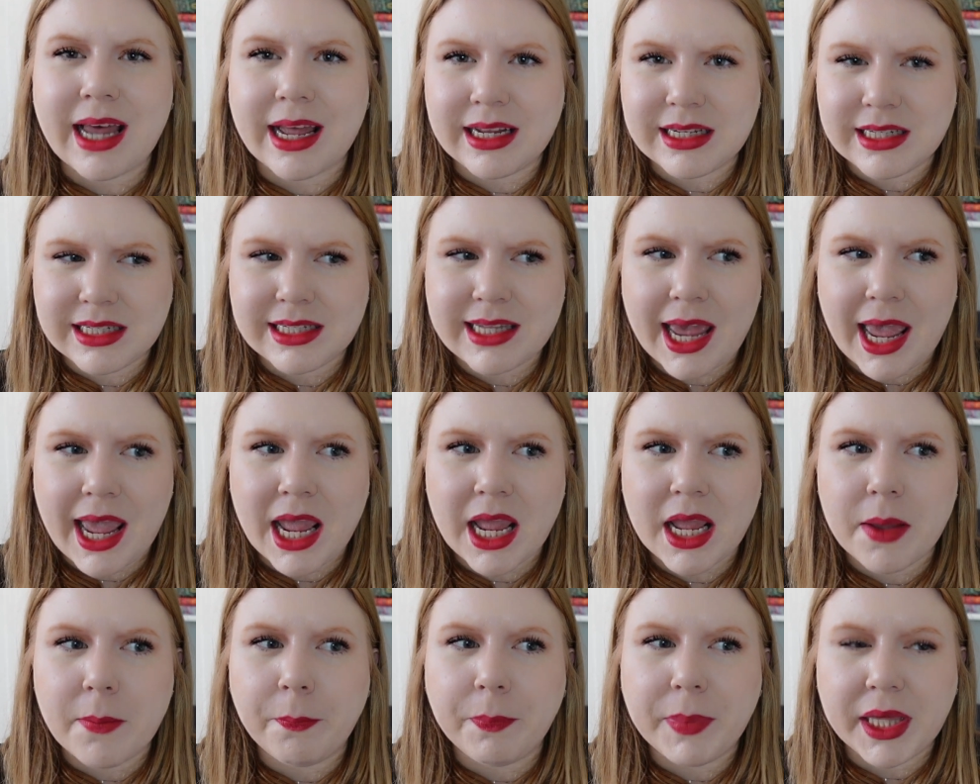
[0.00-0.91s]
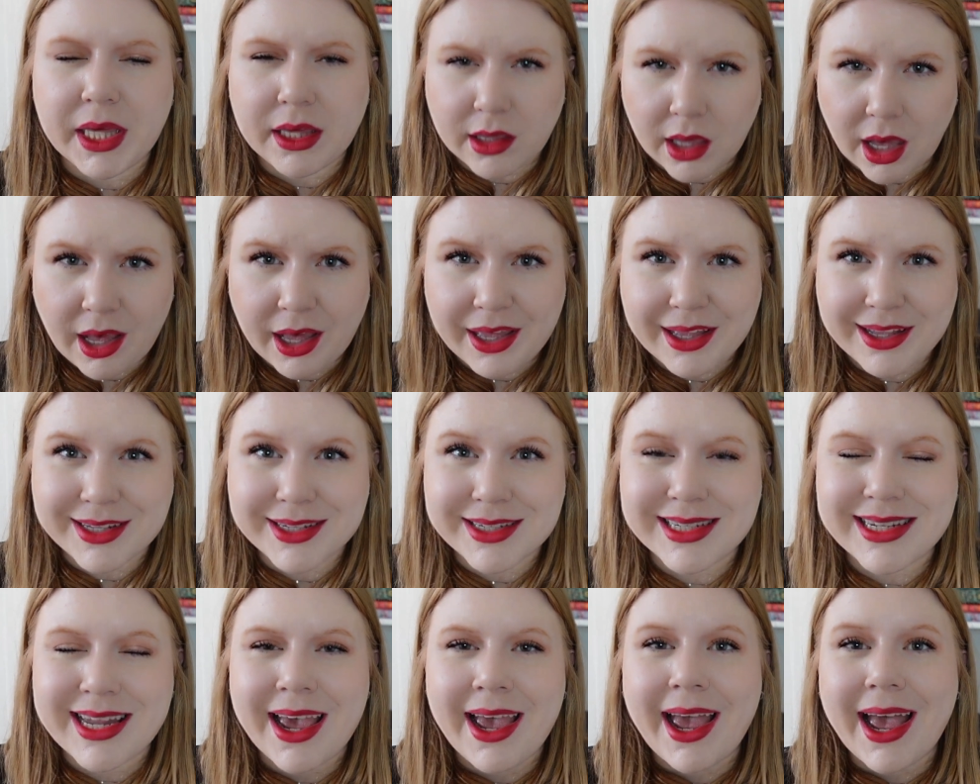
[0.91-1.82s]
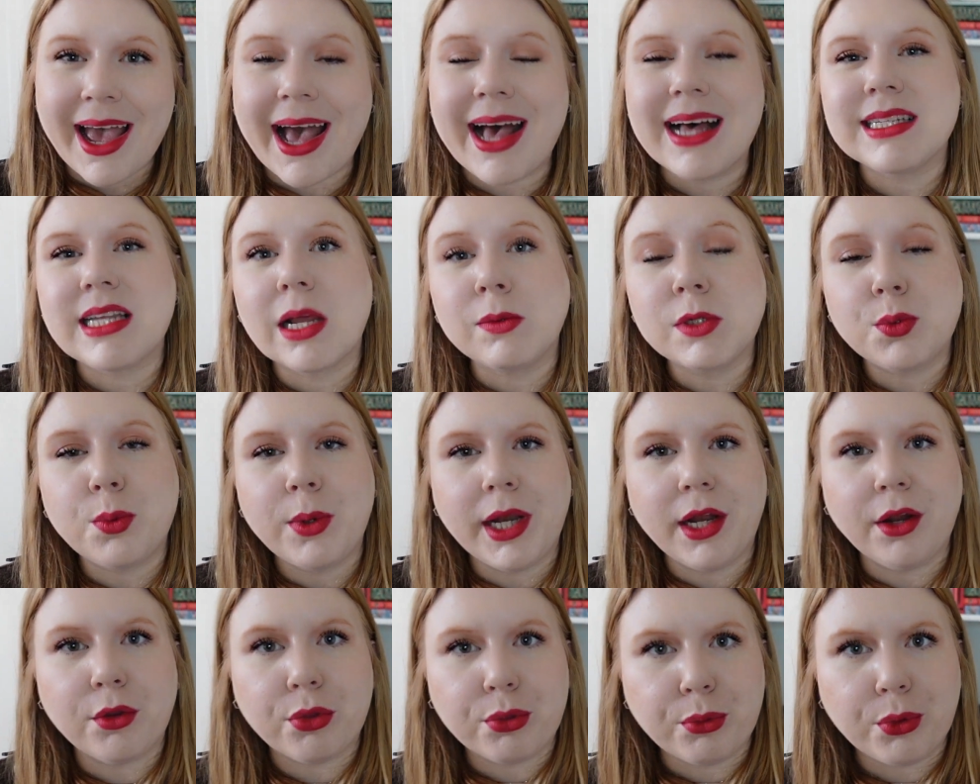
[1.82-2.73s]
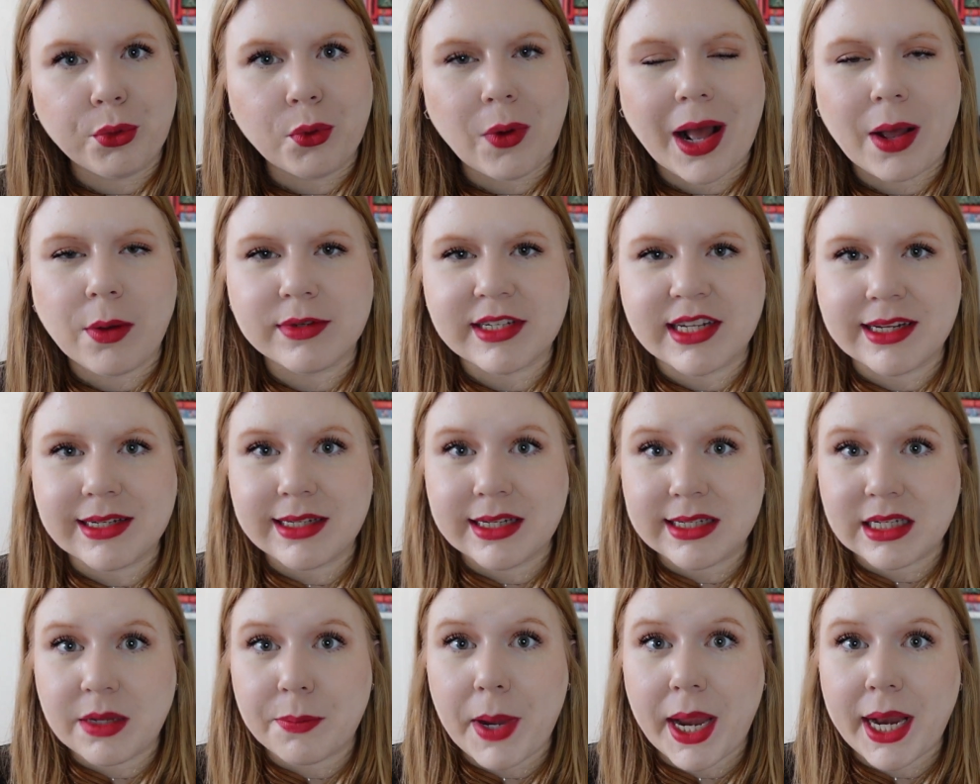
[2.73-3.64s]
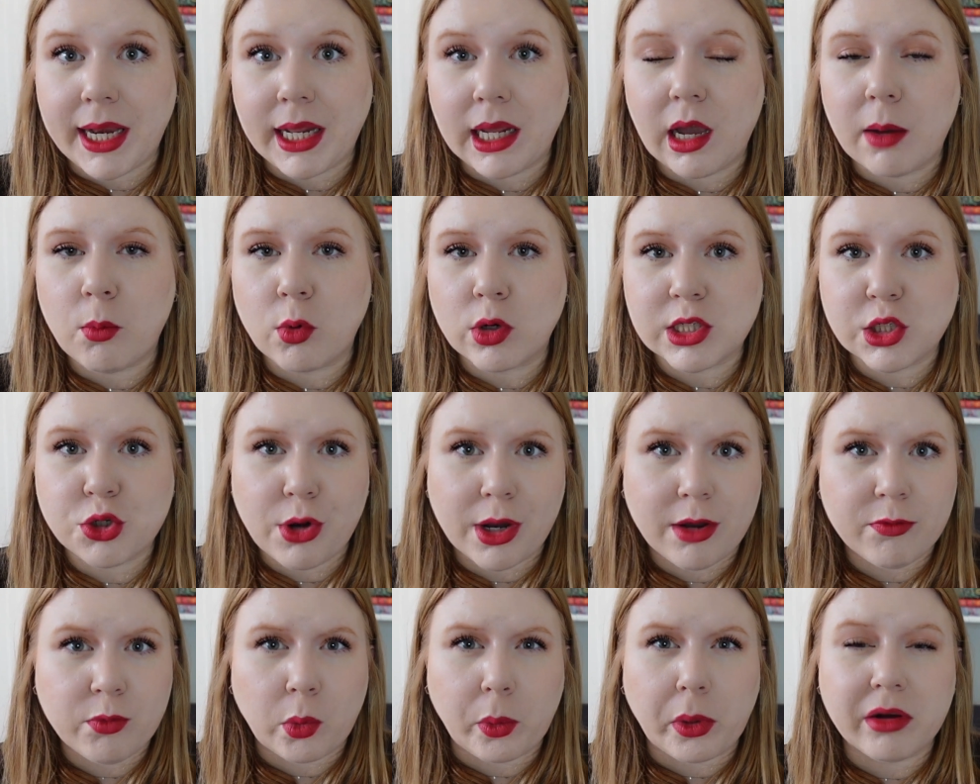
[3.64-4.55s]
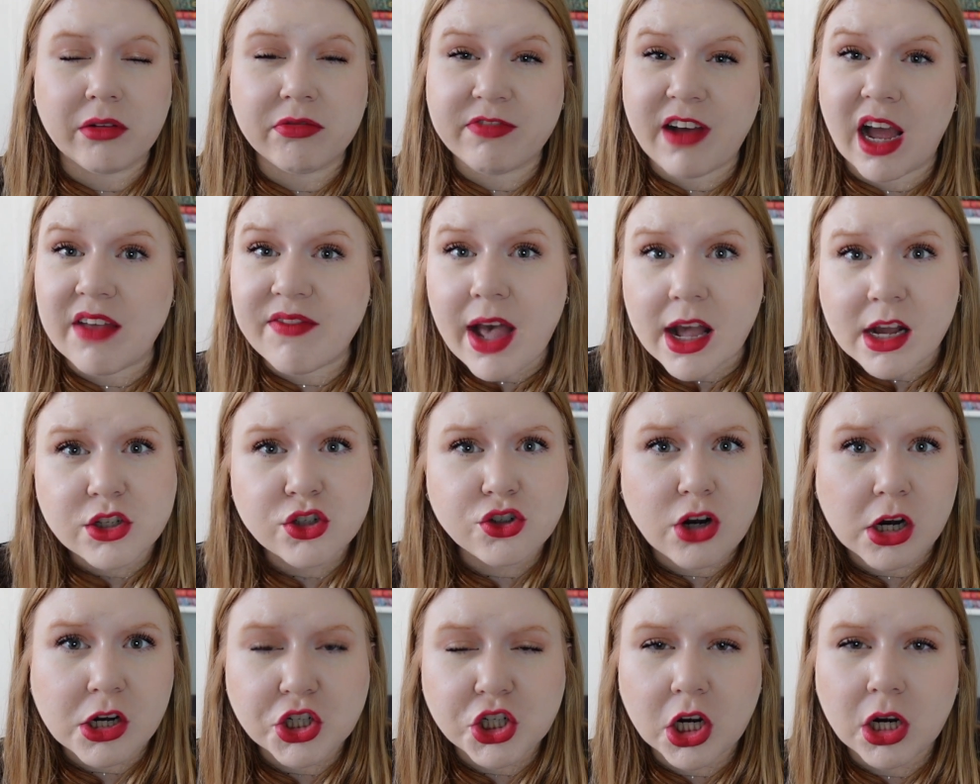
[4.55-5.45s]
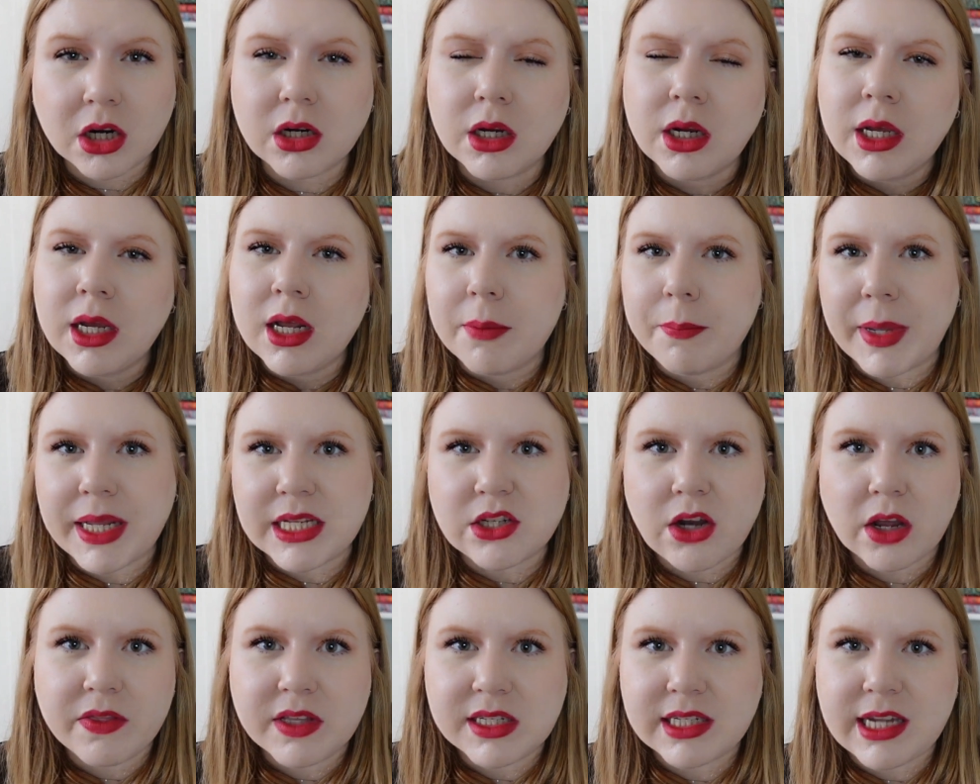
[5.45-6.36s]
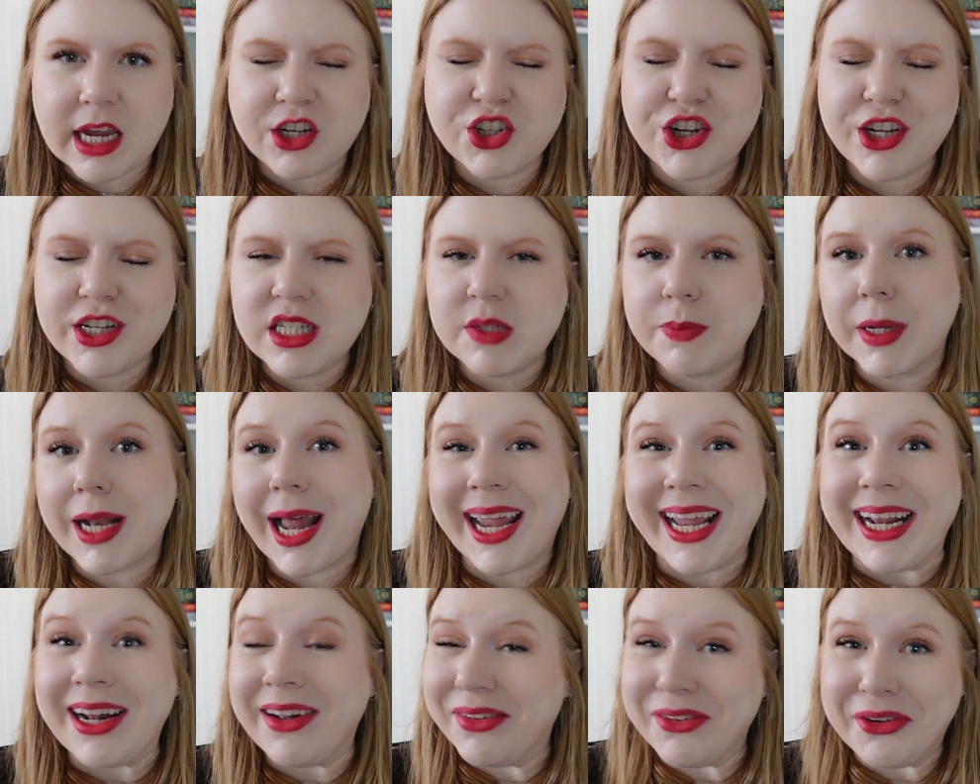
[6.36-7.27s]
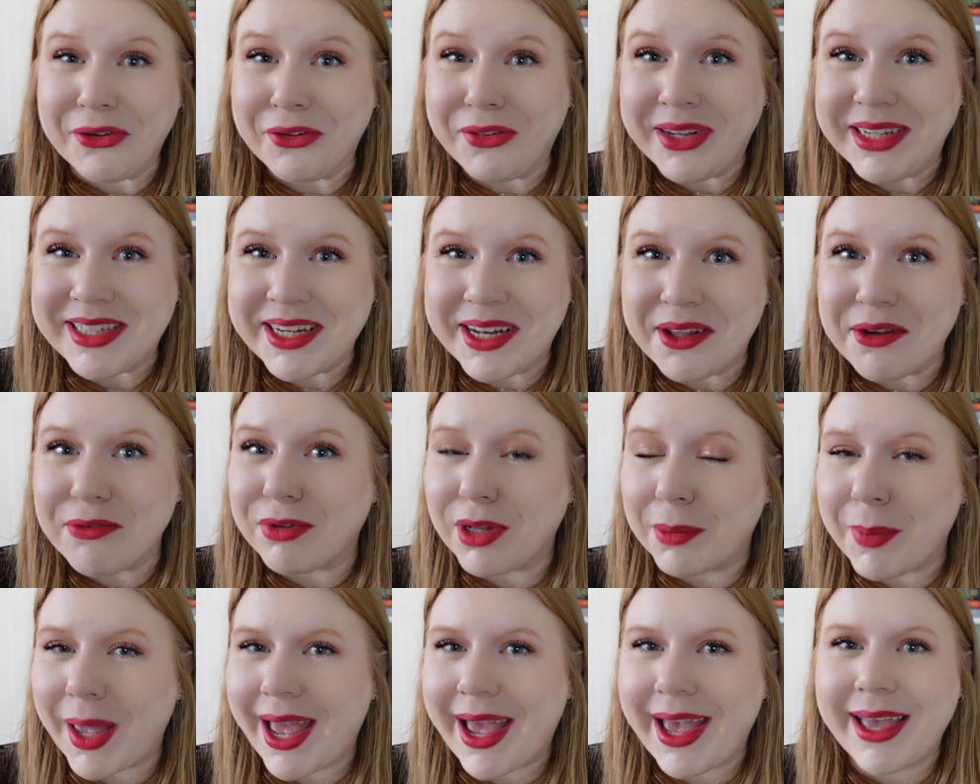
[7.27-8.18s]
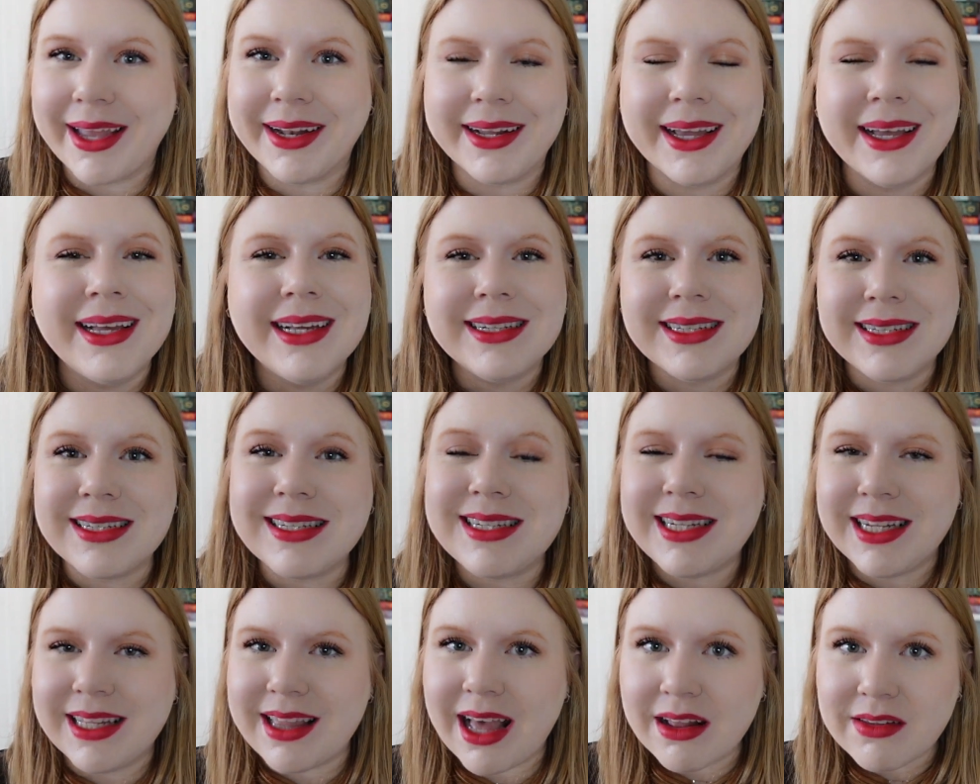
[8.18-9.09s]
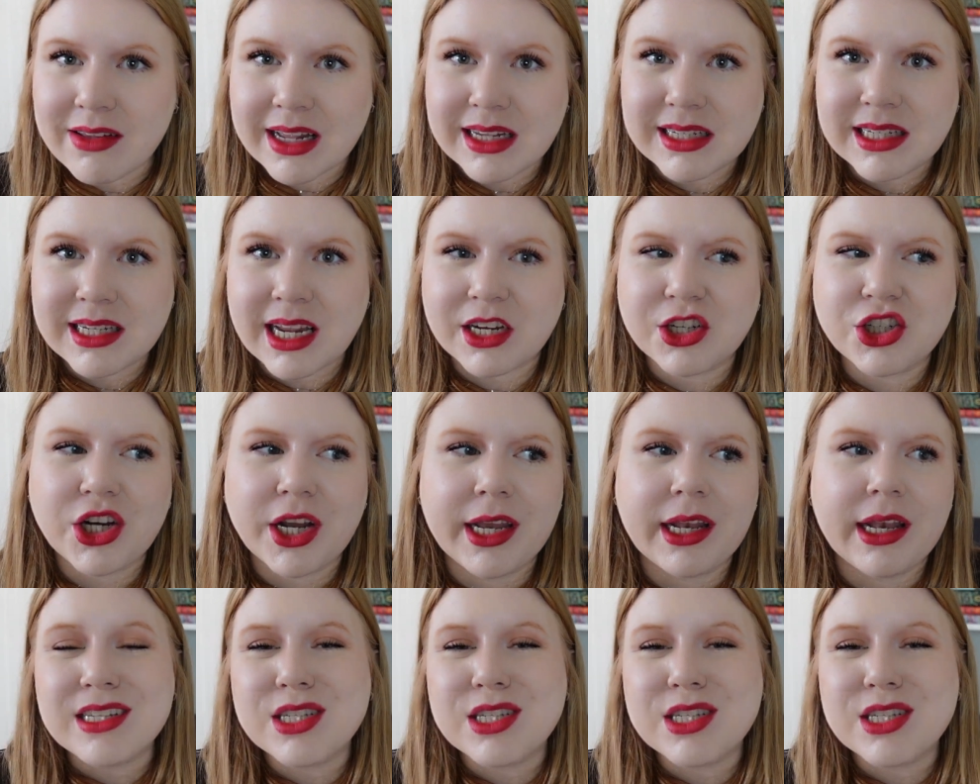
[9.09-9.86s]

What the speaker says: I say, because as I was reading through, I was anticipating a more straightforward five-act structure based on the sections, but I clearly didn't flip ahead to see that last section.